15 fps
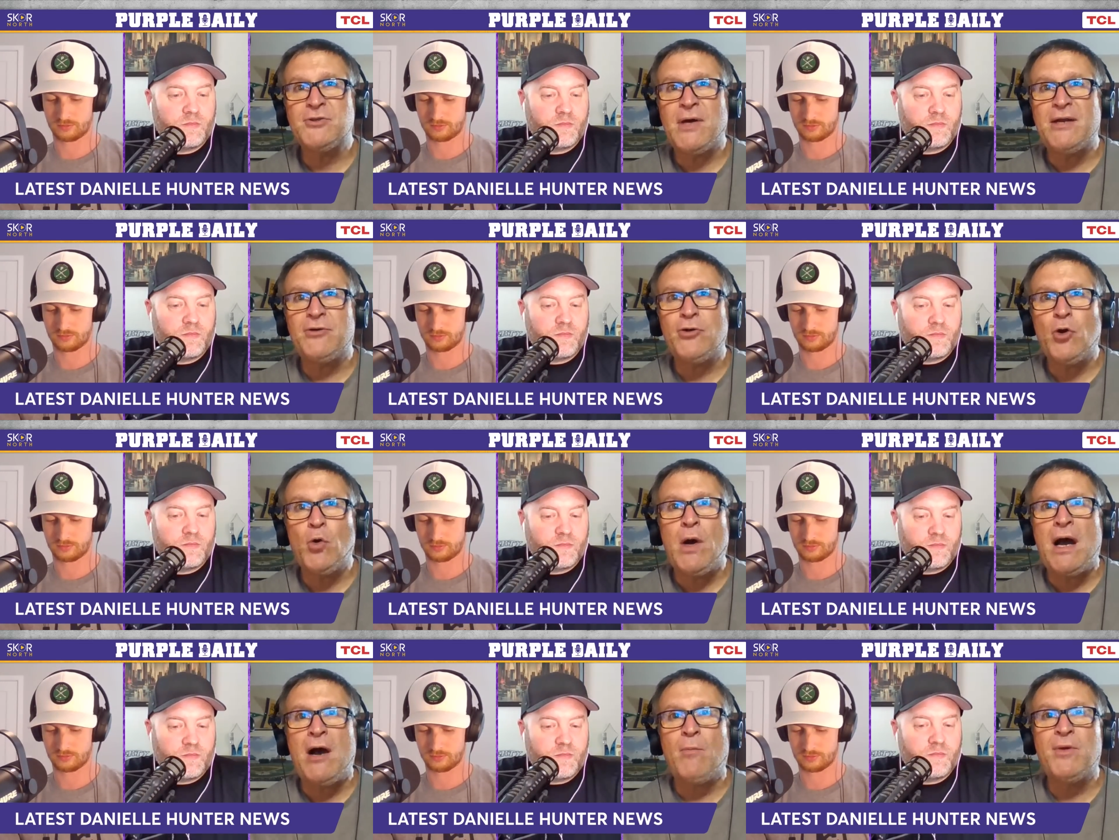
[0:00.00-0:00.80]
Speaker 1: So I don't
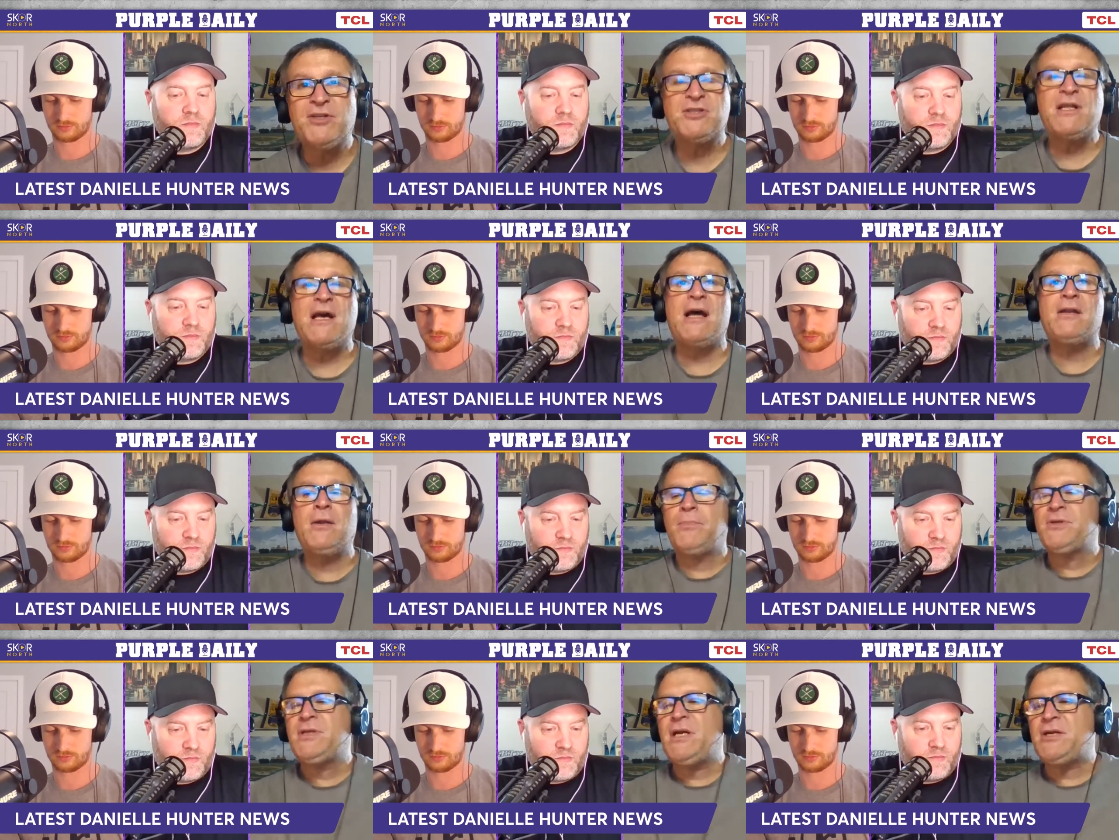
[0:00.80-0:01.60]
know how much
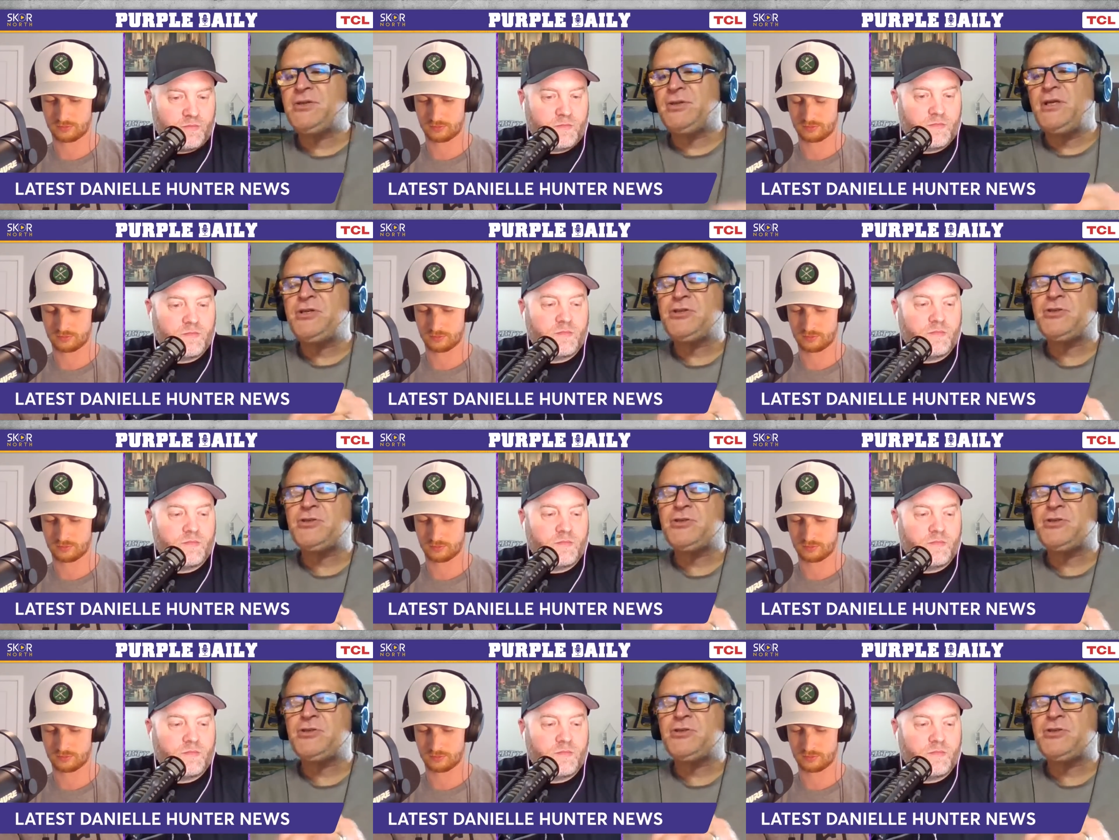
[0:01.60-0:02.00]
that potentially